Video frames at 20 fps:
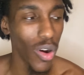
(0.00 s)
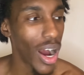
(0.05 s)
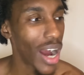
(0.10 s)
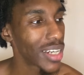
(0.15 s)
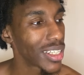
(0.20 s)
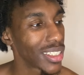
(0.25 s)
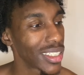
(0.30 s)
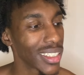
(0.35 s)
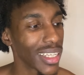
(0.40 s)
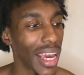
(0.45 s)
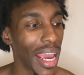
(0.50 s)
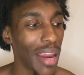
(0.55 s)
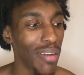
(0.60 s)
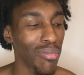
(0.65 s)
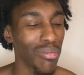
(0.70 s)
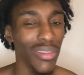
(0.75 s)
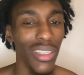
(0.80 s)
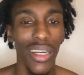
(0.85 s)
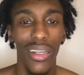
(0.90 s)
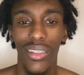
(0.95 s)
I just came
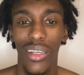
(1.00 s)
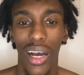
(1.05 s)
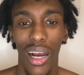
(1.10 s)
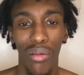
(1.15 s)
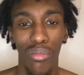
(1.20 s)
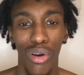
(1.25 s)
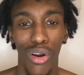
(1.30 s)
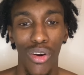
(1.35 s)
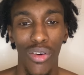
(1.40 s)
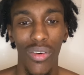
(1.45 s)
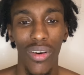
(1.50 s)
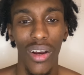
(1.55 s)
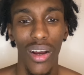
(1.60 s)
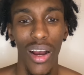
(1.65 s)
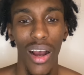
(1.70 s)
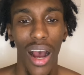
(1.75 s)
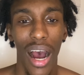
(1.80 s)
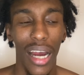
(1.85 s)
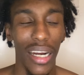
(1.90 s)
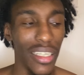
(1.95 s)
from TikTok, bro.
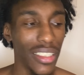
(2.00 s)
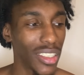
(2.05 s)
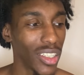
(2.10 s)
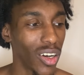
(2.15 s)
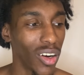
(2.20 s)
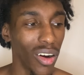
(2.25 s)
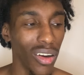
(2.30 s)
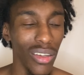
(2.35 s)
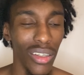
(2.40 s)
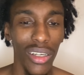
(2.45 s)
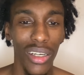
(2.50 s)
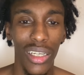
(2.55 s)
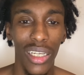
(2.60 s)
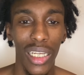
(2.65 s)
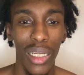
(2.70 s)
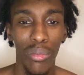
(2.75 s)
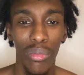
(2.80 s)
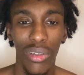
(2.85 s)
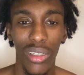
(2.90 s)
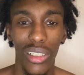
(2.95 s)
I just saw a little
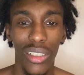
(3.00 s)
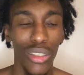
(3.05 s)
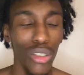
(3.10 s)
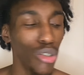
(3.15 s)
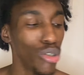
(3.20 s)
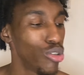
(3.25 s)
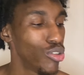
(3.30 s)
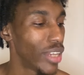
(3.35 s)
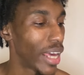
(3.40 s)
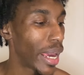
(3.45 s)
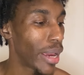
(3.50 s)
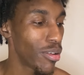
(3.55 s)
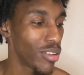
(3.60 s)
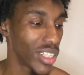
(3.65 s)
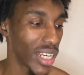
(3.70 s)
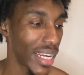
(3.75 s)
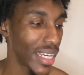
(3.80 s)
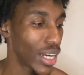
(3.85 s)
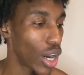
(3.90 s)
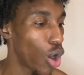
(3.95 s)
clip of this dude named
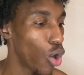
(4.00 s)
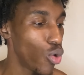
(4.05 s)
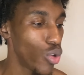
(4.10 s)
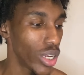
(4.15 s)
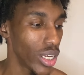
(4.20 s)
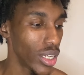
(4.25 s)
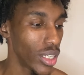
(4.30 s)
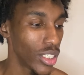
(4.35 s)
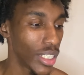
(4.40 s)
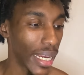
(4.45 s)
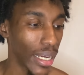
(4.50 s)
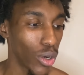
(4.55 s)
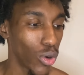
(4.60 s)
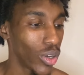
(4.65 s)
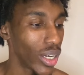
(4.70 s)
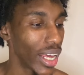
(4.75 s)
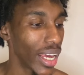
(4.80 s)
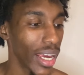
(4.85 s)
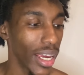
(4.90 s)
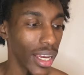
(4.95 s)
Jake
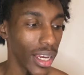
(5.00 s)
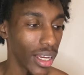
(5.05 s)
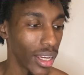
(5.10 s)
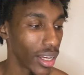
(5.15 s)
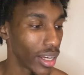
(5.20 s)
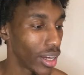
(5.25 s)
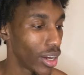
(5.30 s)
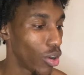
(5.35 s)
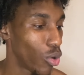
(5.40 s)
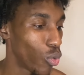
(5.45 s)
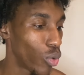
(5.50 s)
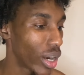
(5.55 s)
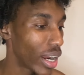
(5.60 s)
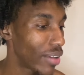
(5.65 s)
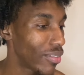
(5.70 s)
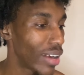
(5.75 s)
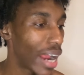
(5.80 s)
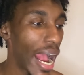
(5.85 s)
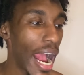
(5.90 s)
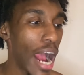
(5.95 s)
Odey,
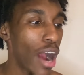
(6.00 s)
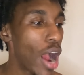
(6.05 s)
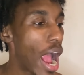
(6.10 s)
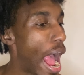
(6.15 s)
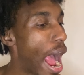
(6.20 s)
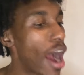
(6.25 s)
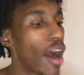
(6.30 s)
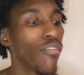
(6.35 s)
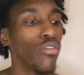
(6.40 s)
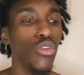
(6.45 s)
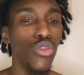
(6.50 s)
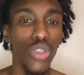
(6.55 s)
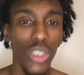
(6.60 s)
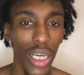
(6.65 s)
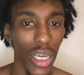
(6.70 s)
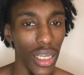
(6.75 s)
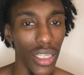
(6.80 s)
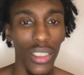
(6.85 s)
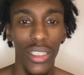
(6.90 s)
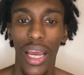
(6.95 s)
whatever, however you
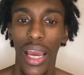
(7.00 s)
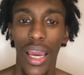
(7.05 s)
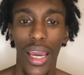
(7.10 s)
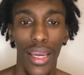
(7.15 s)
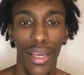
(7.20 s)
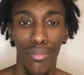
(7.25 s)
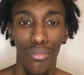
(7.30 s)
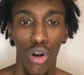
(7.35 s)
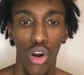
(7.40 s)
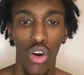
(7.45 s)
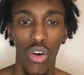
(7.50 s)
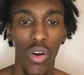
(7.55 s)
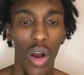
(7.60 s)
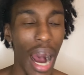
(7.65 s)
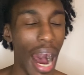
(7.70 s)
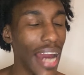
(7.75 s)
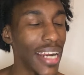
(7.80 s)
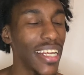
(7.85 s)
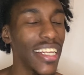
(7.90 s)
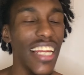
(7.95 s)
say his name, bro.
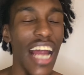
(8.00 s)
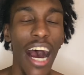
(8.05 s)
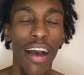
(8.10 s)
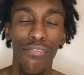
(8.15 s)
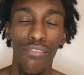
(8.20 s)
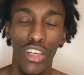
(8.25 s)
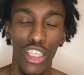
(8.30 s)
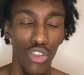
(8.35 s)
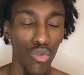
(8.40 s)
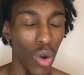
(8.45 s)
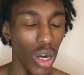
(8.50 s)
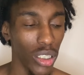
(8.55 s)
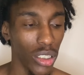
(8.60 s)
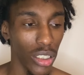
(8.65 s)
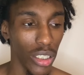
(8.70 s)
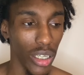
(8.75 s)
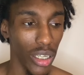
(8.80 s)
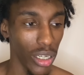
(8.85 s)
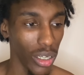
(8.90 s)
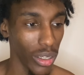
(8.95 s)
I did not finish watching
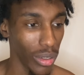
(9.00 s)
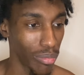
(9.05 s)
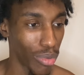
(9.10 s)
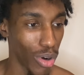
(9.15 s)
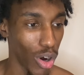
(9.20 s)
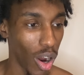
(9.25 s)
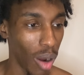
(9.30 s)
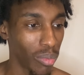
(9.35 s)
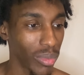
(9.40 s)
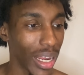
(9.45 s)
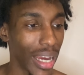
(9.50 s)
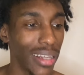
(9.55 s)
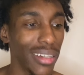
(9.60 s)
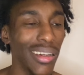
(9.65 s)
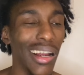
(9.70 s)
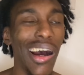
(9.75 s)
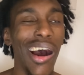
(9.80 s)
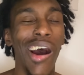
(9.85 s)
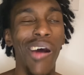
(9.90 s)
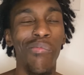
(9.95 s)
the clip, bro. I'm like,
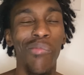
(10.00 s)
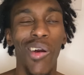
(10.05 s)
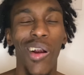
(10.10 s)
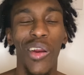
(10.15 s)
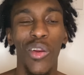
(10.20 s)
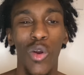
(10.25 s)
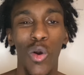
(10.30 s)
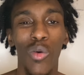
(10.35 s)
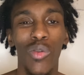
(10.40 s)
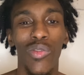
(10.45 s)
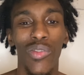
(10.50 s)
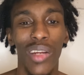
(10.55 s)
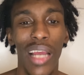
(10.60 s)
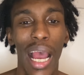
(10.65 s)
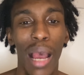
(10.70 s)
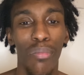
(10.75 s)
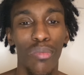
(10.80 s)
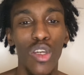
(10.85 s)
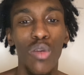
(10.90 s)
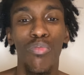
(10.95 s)
I'm already know what's gonna
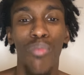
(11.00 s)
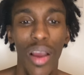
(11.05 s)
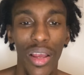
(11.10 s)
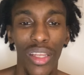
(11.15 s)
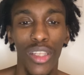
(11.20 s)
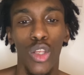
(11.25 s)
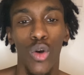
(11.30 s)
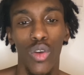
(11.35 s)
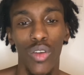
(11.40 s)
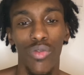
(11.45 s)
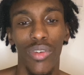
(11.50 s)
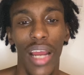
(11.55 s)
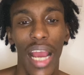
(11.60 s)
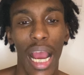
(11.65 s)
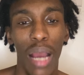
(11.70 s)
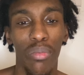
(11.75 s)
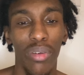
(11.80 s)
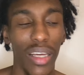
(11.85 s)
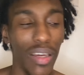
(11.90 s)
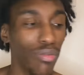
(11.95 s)
happen. You basically know what's gonna
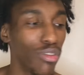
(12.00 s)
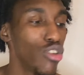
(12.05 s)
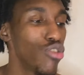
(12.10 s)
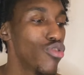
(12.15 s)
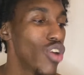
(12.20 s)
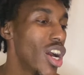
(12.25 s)
happen.